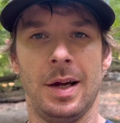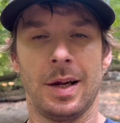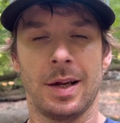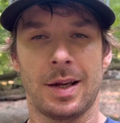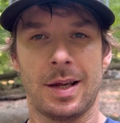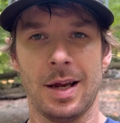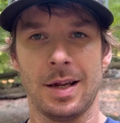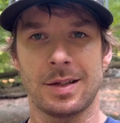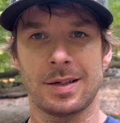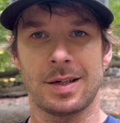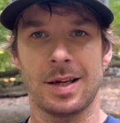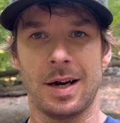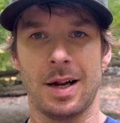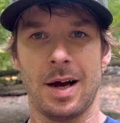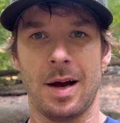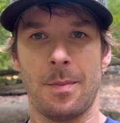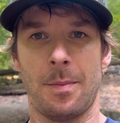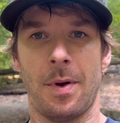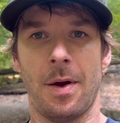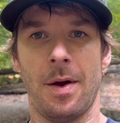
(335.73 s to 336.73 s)
get set
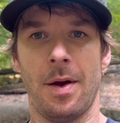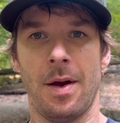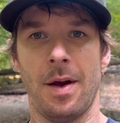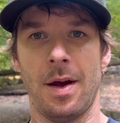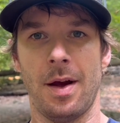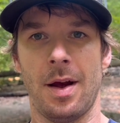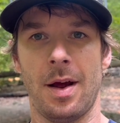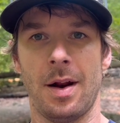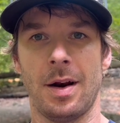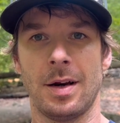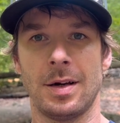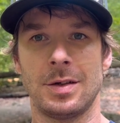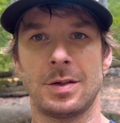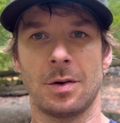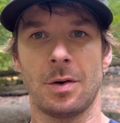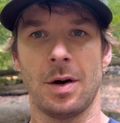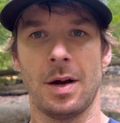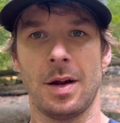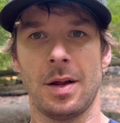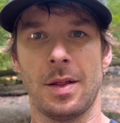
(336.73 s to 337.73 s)
up, and
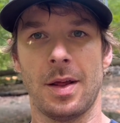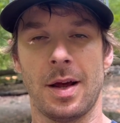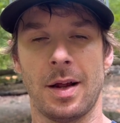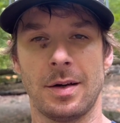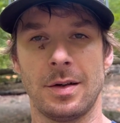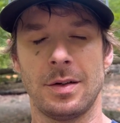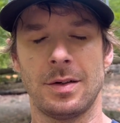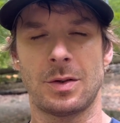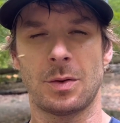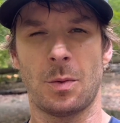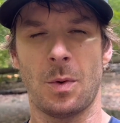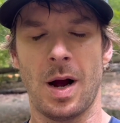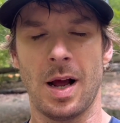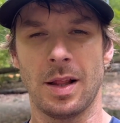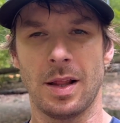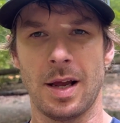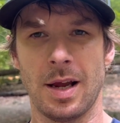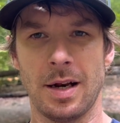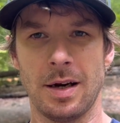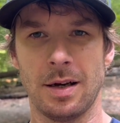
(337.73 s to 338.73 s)
enjoy that
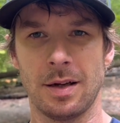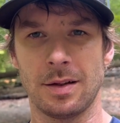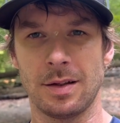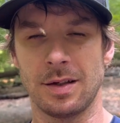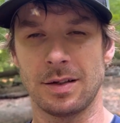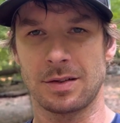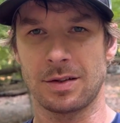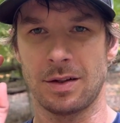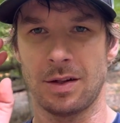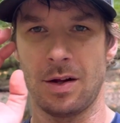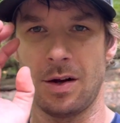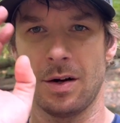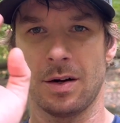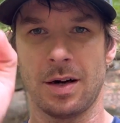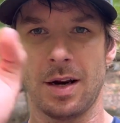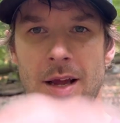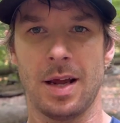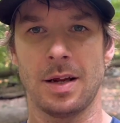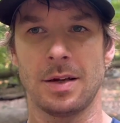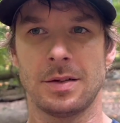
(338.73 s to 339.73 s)
twilight in these long
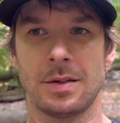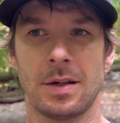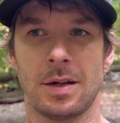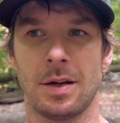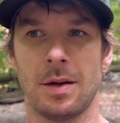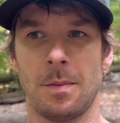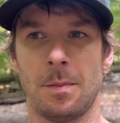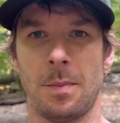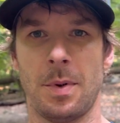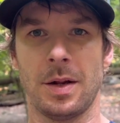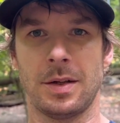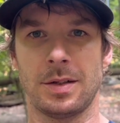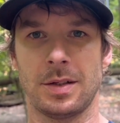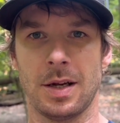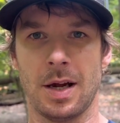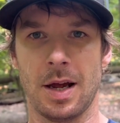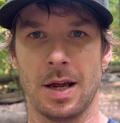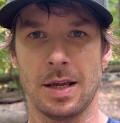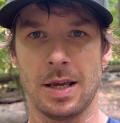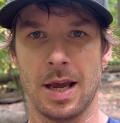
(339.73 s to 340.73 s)
days. But
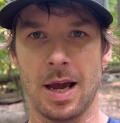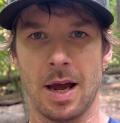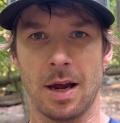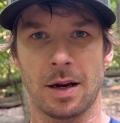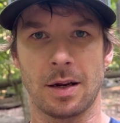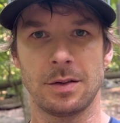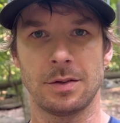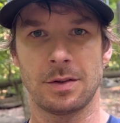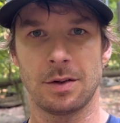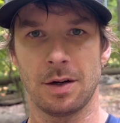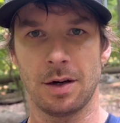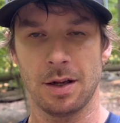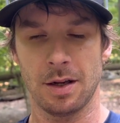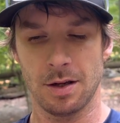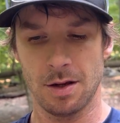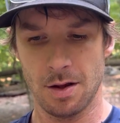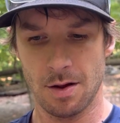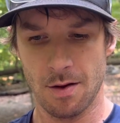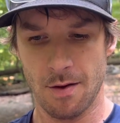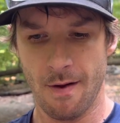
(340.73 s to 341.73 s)
yeah,
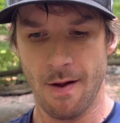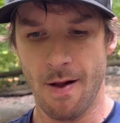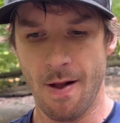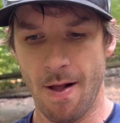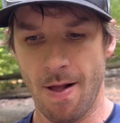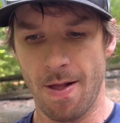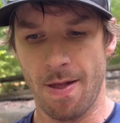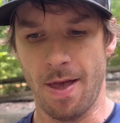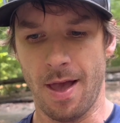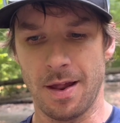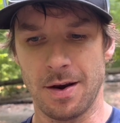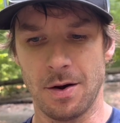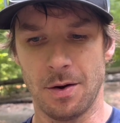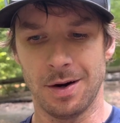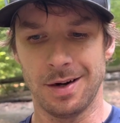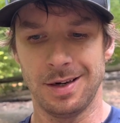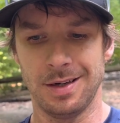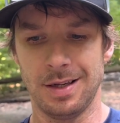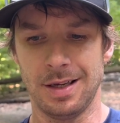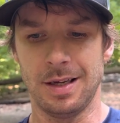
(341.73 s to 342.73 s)
concerning, I know I
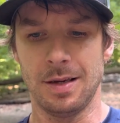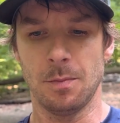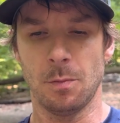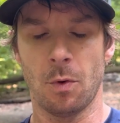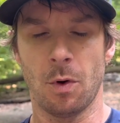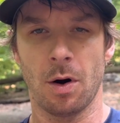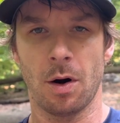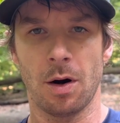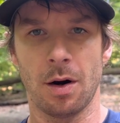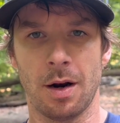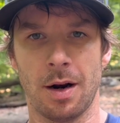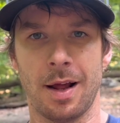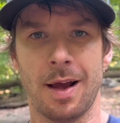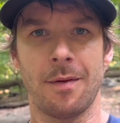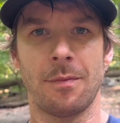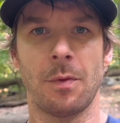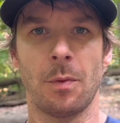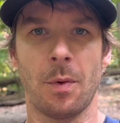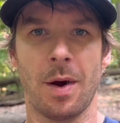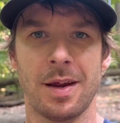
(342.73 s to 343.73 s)
need to eat more, and I
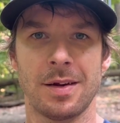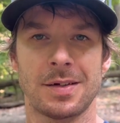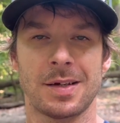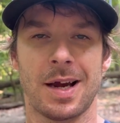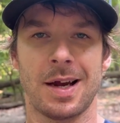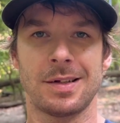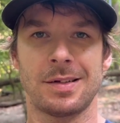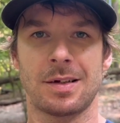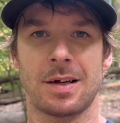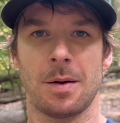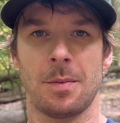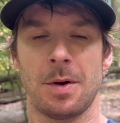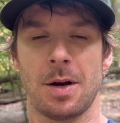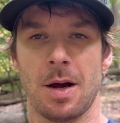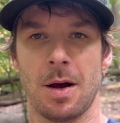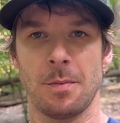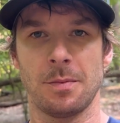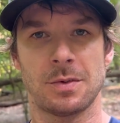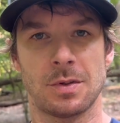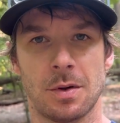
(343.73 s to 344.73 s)
have the waysides coming
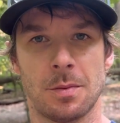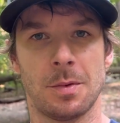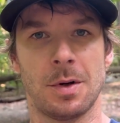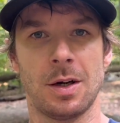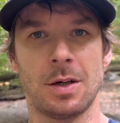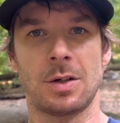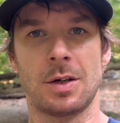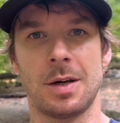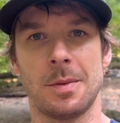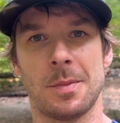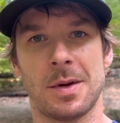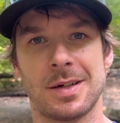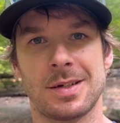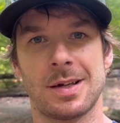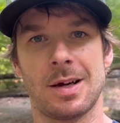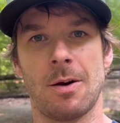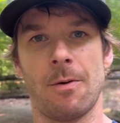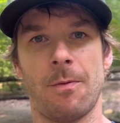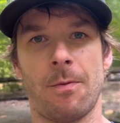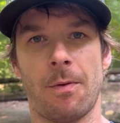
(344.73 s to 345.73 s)
up, so I'm going to treat
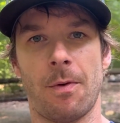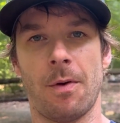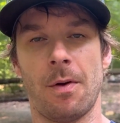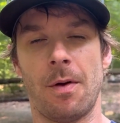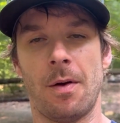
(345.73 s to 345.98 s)
myself